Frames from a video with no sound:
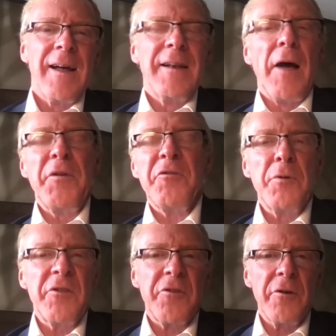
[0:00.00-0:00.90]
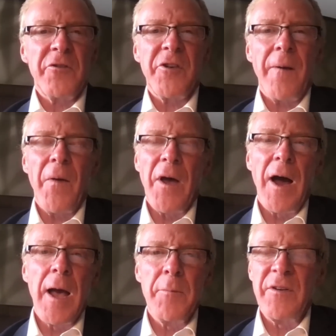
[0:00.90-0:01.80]
Now, this research
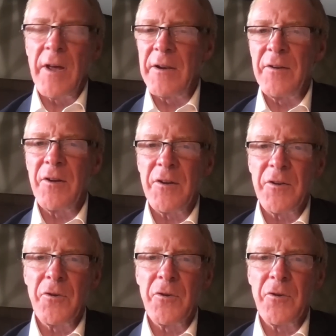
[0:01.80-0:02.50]
I'm indebted